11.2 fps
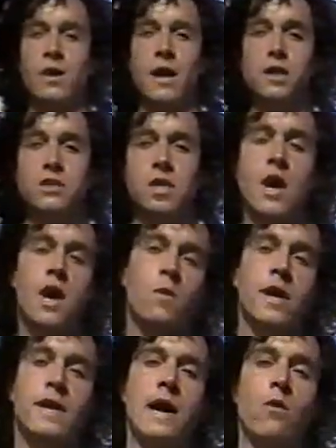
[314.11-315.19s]
else. And
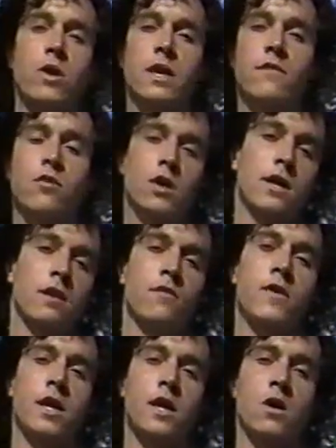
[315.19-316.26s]
right now, we're going to give you a killer
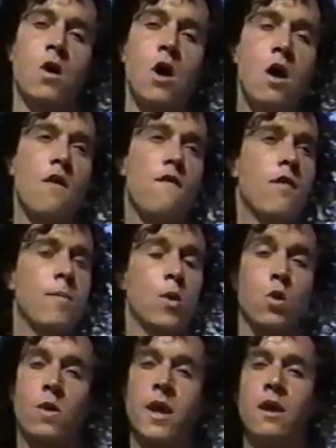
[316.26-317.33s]
video from
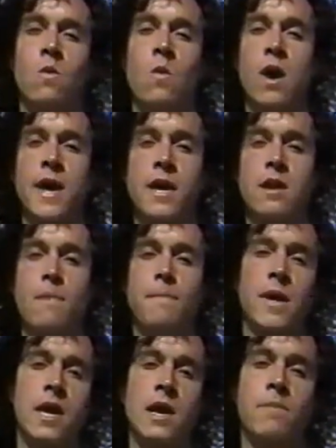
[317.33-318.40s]
Great White.
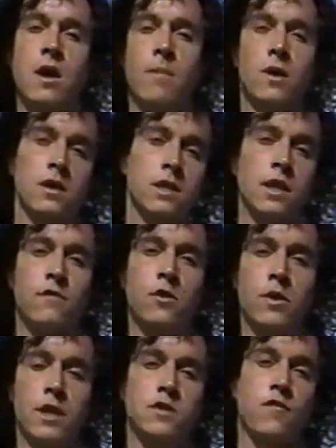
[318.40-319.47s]
Babe, I'm going to leave
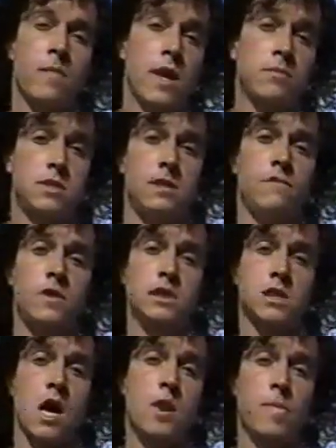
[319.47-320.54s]
you, and it's from
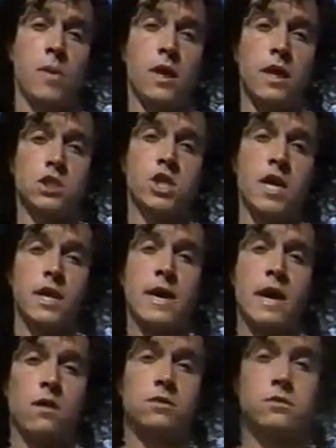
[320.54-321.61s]
MTV's Unplugged. Check it out.